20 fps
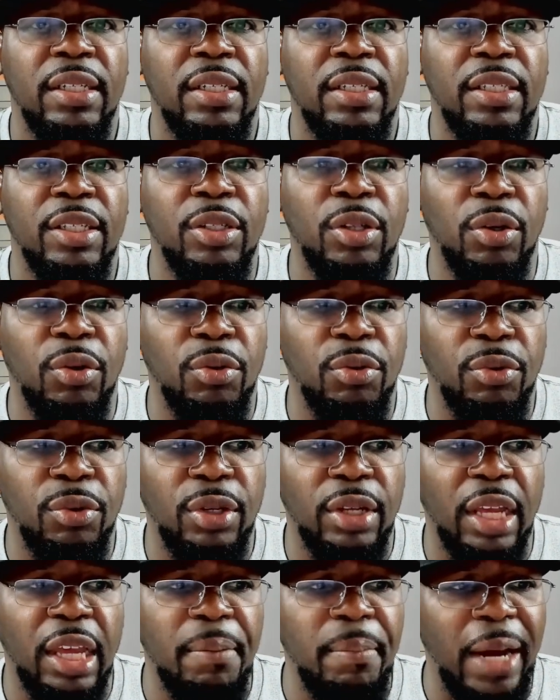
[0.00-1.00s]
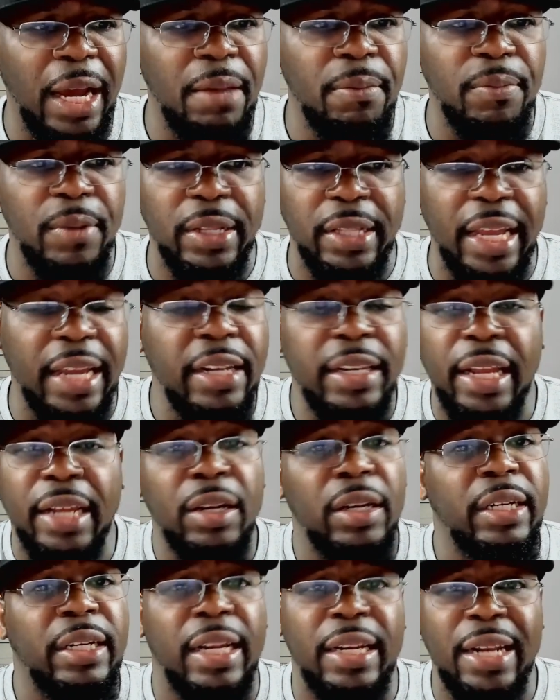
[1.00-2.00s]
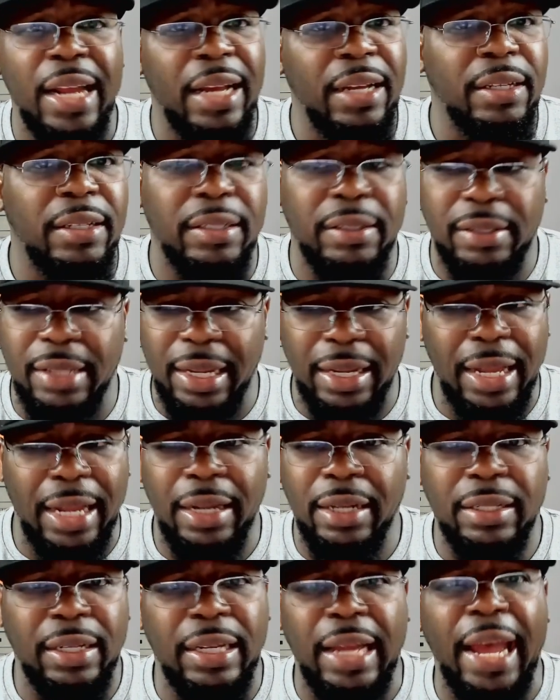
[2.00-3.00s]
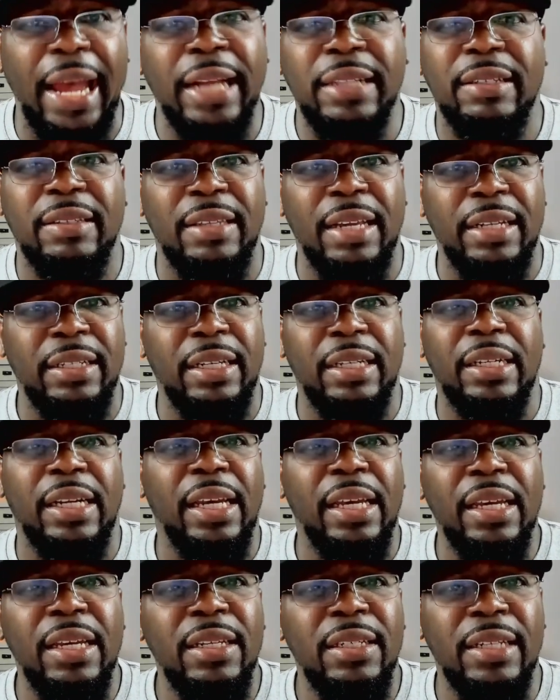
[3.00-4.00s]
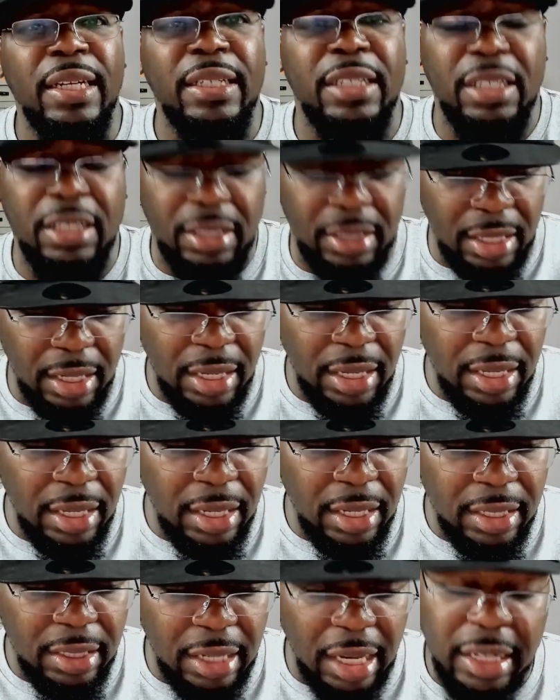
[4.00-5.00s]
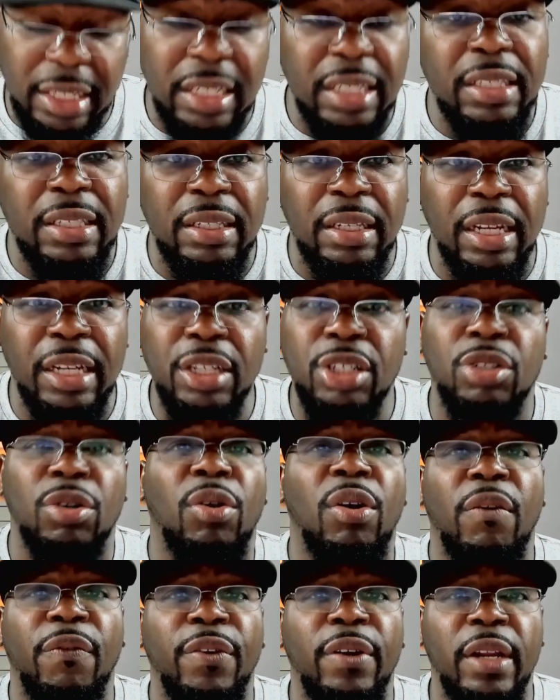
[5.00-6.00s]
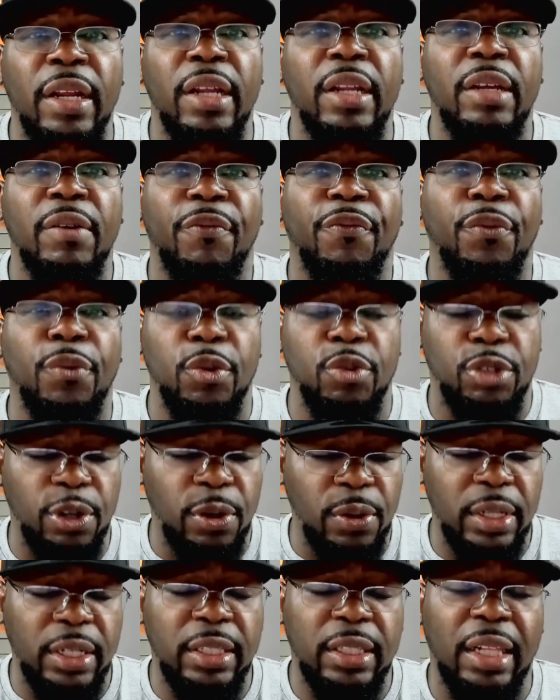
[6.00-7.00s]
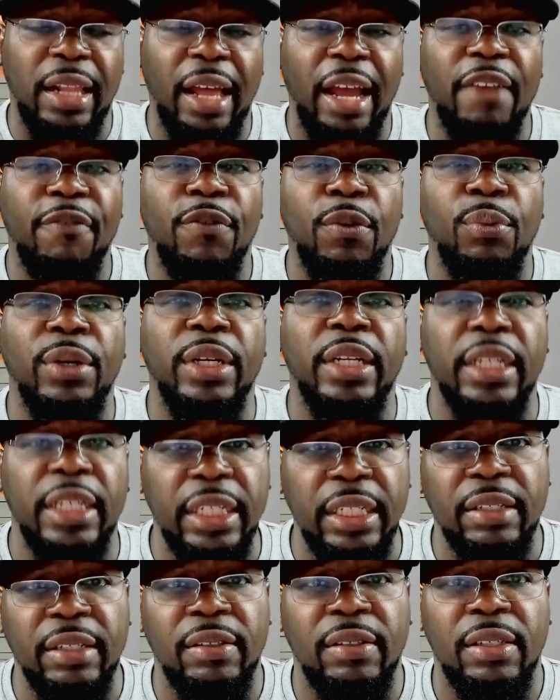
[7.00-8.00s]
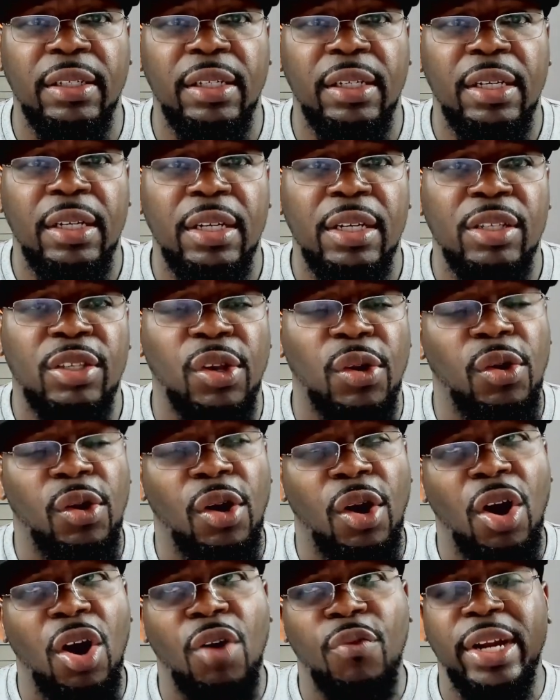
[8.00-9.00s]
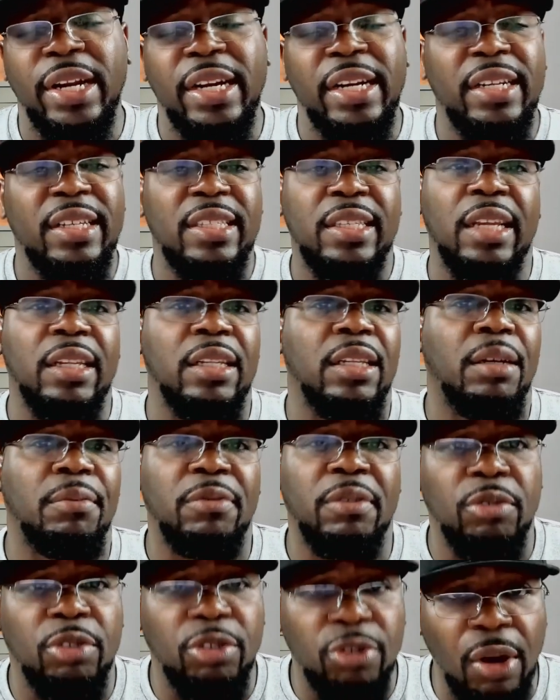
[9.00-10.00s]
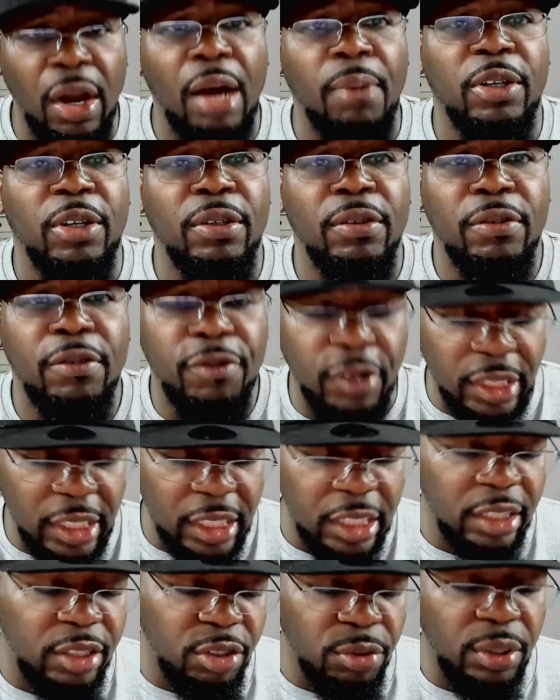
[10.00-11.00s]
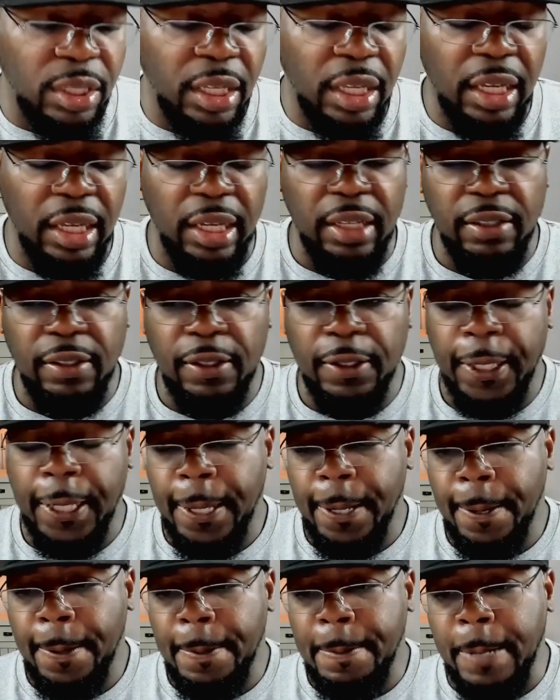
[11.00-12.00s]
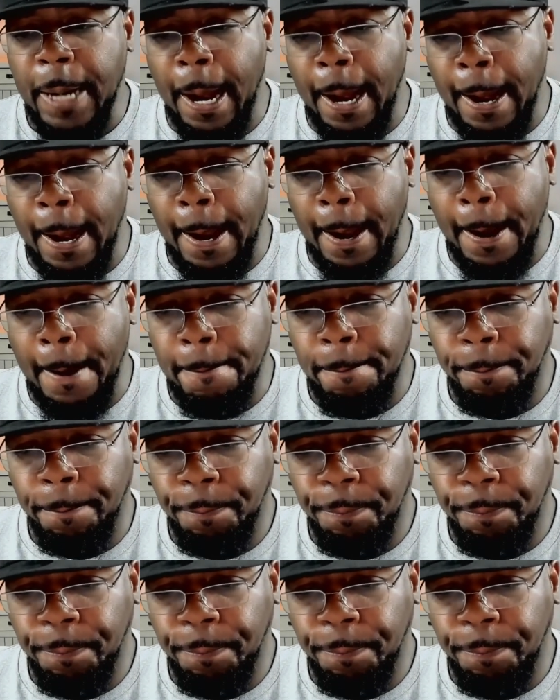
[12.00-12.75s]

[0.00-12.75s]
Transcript: you know, they got good actors at that age. They just enjoying the life for what it is. So already they're setting up some trauma for these two kids. But